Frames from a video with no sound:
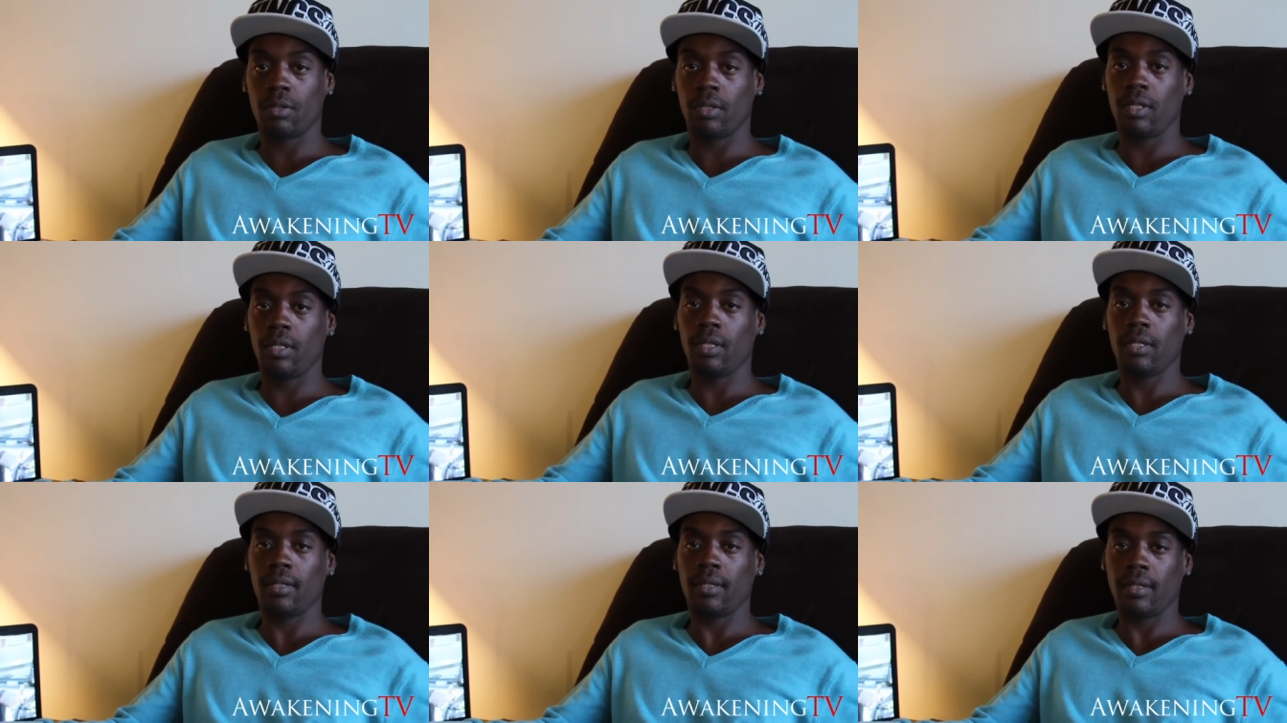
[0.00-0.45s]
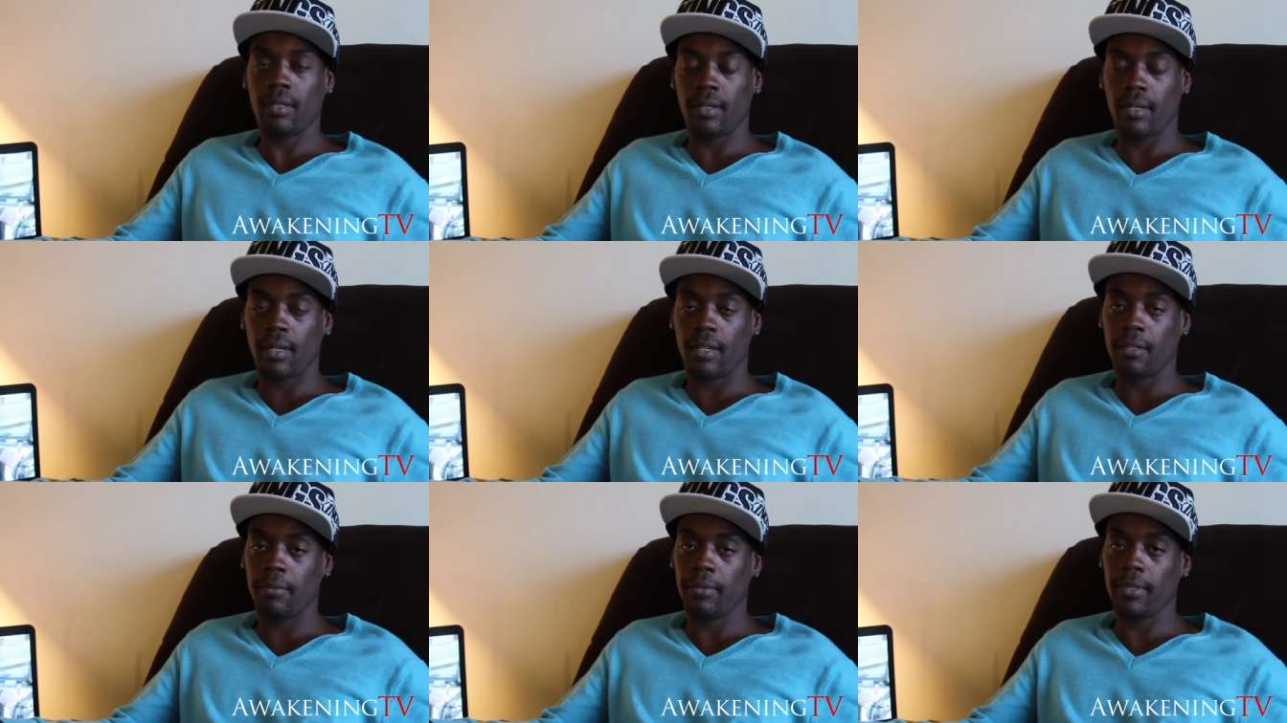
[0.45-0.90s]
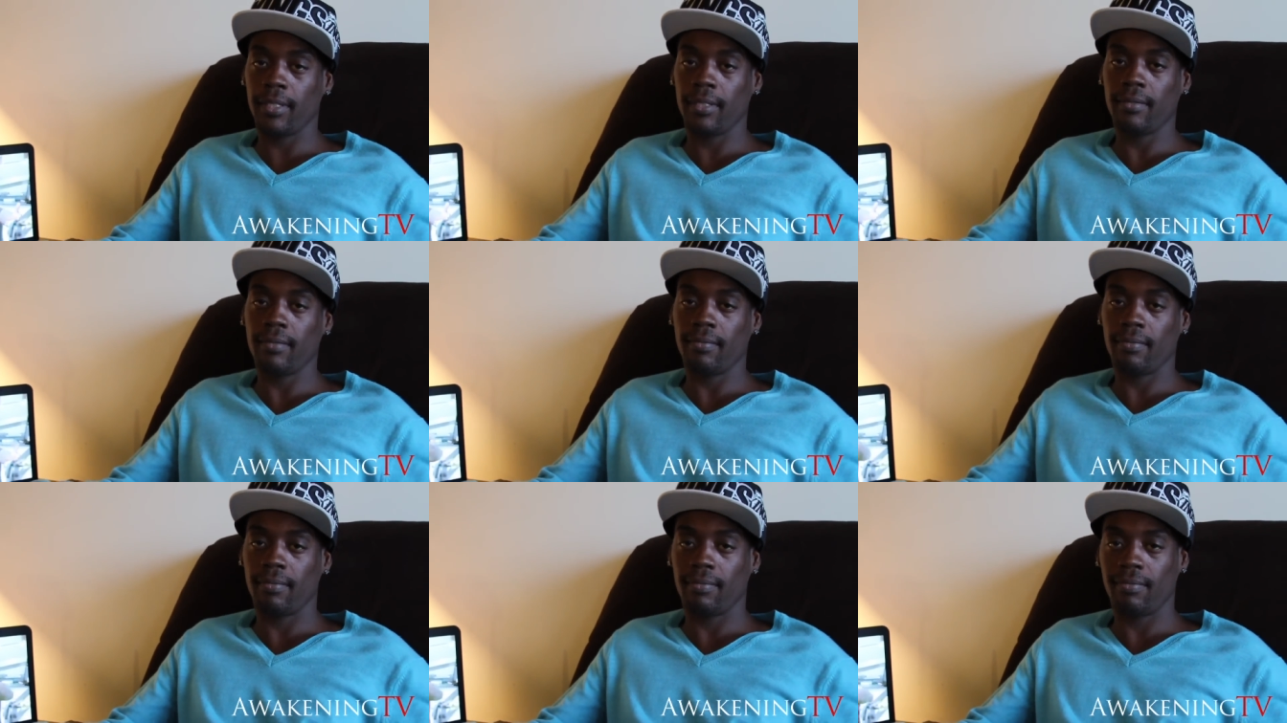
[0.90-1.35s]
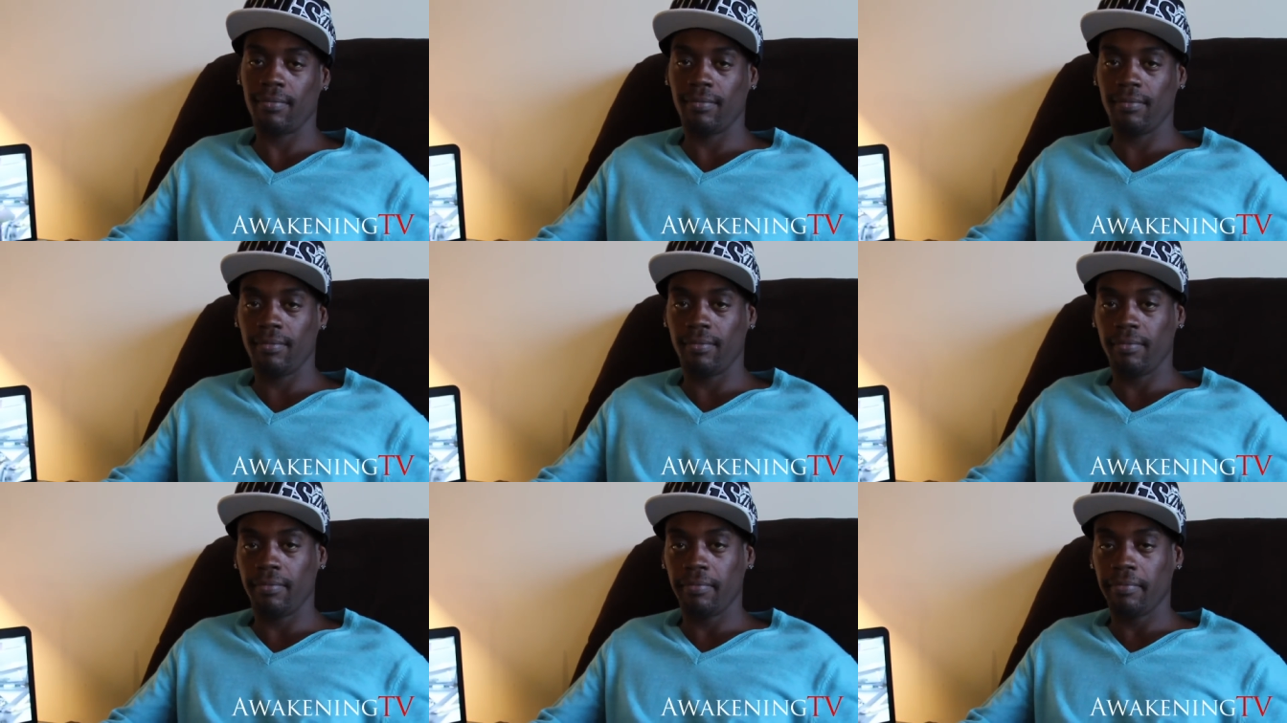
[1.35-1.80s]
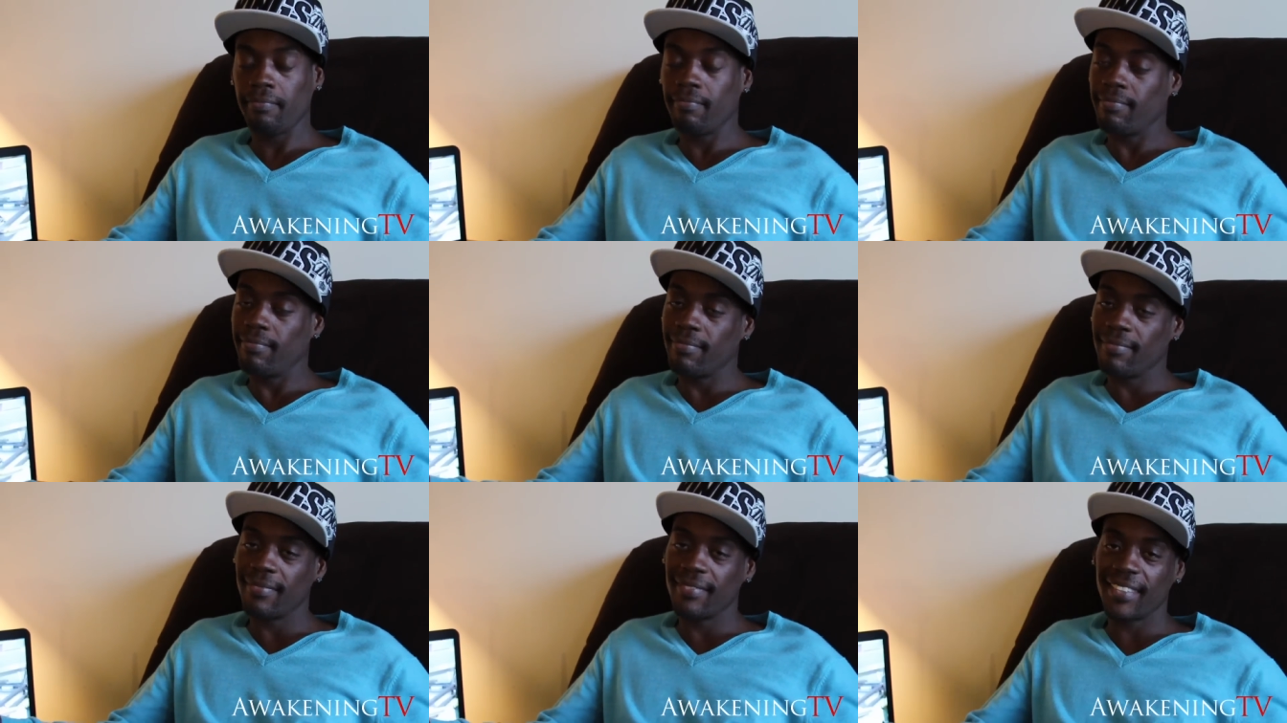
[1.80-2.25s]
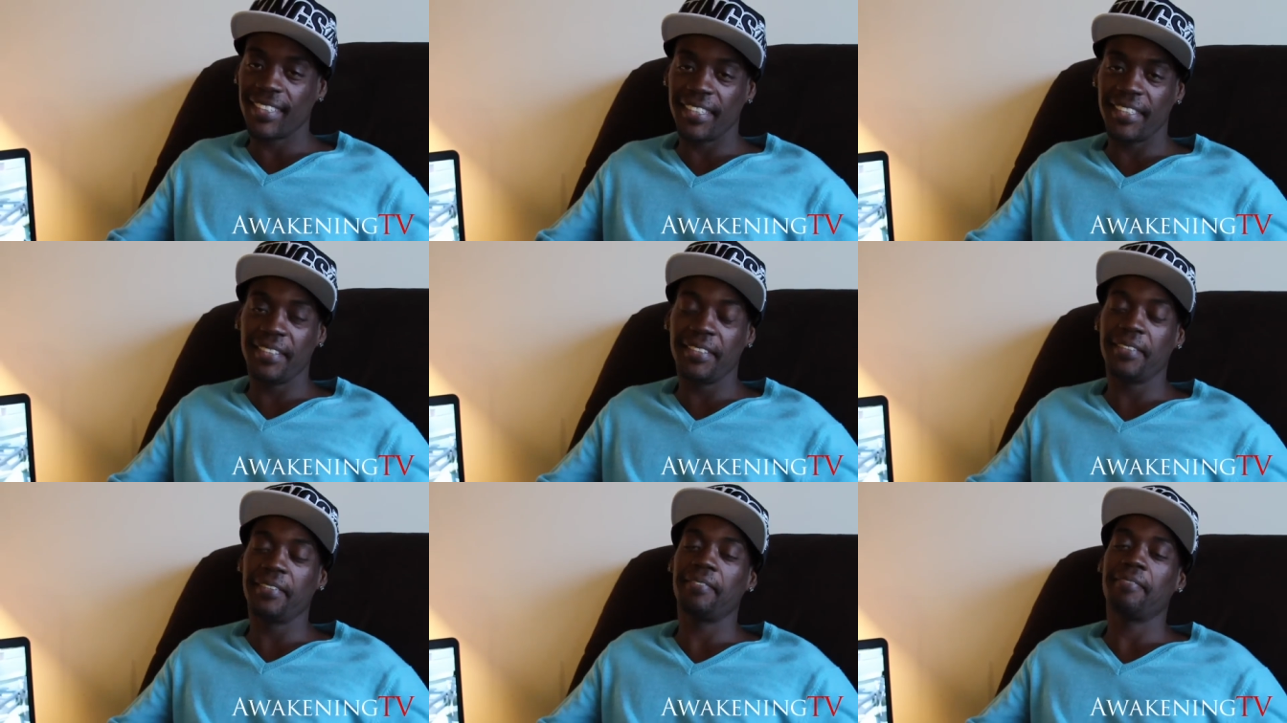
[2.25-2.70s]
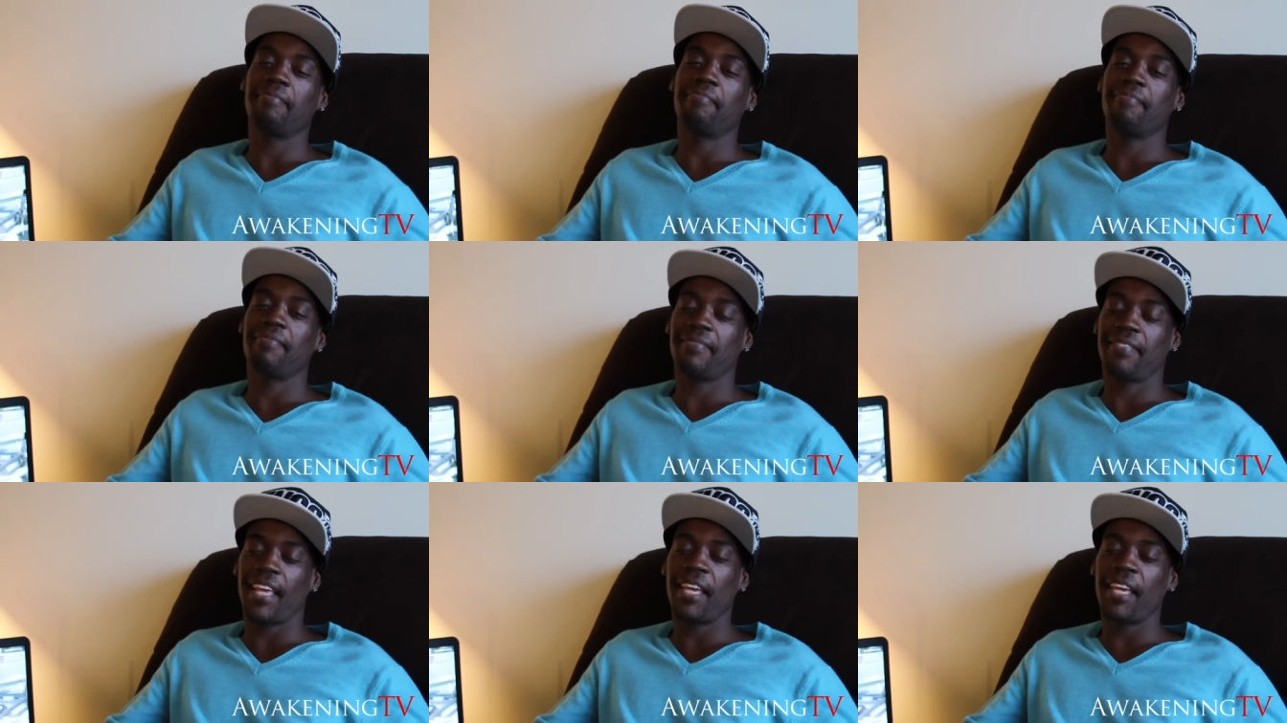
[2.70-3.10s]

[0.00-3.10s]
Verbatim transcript: you know what I mean? I've been hurt before,